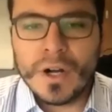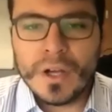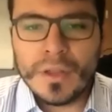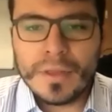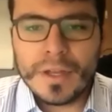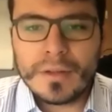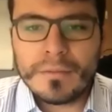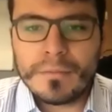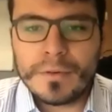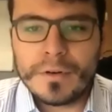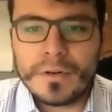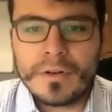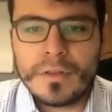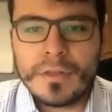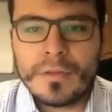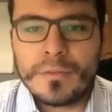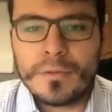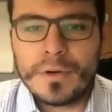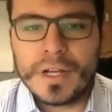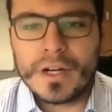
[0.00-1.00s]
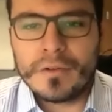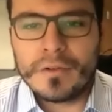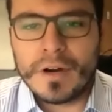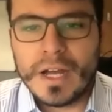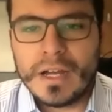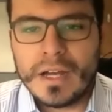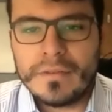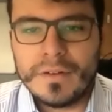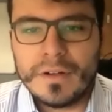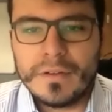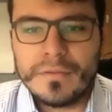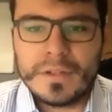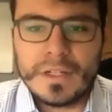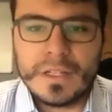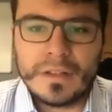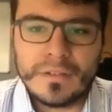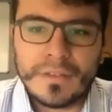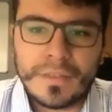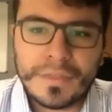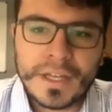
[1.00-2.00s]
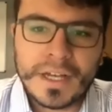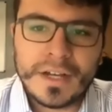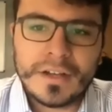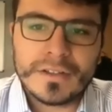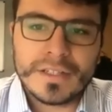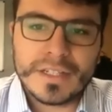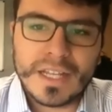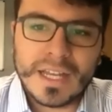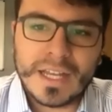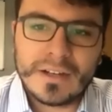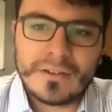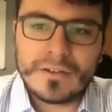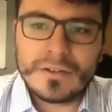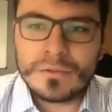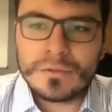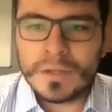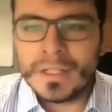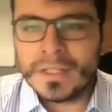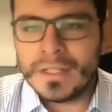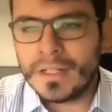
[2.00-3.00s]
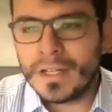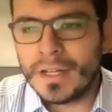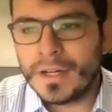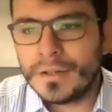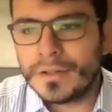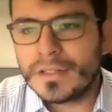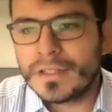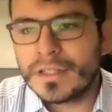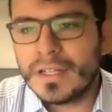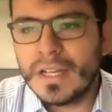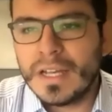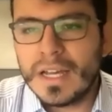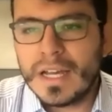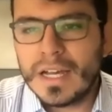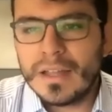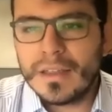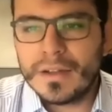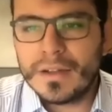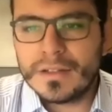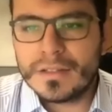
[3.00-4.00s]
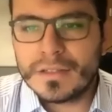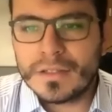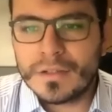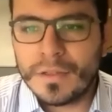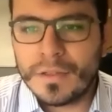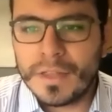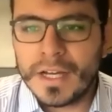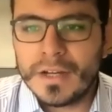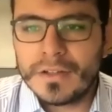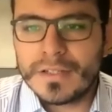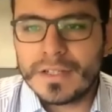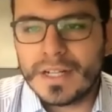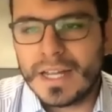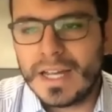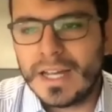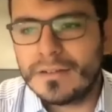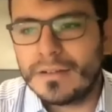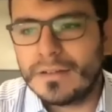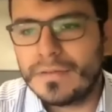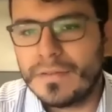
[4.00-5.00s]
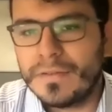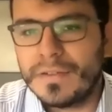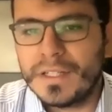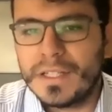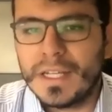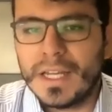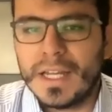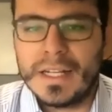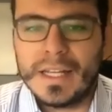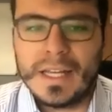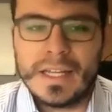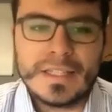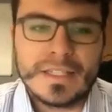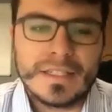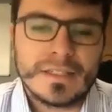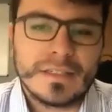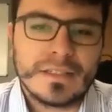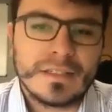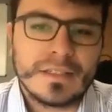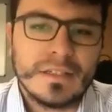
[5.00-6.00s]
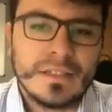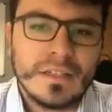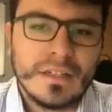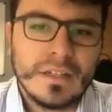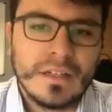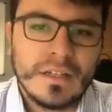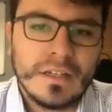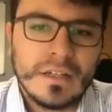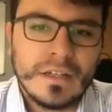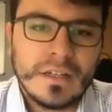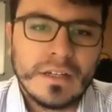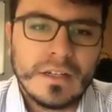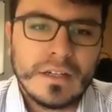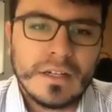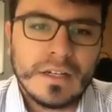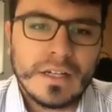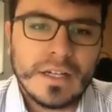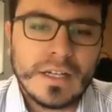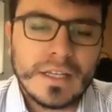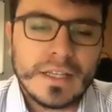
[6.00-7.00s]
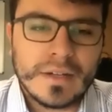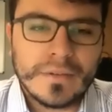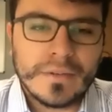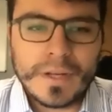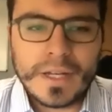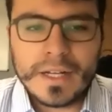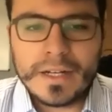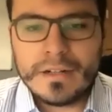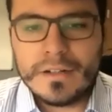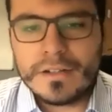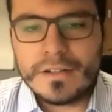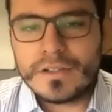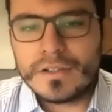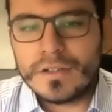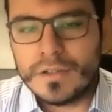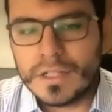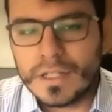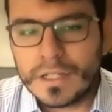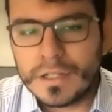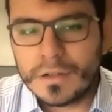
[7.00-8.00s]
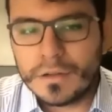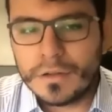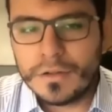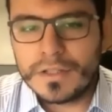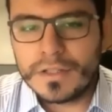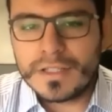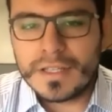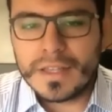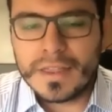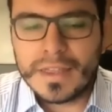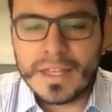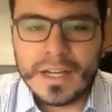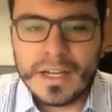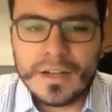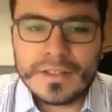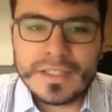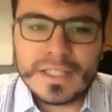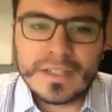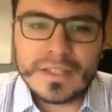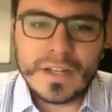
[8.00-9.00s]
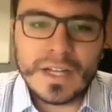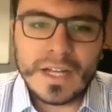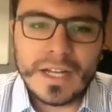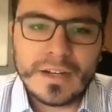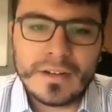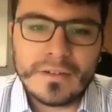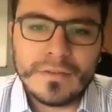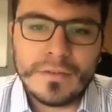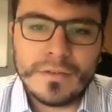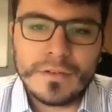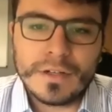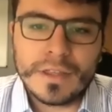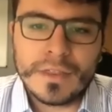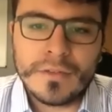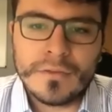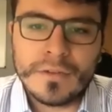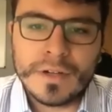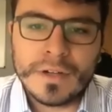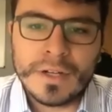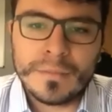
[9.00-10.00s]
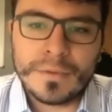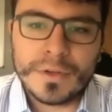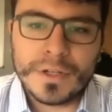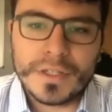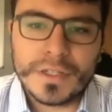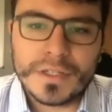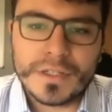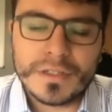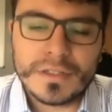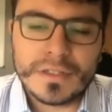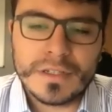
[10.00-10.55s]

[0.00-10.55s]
network through a graph of 11,920 nodes and 32,858 edges. Uh, in that regard, it also includes 1,743 bridges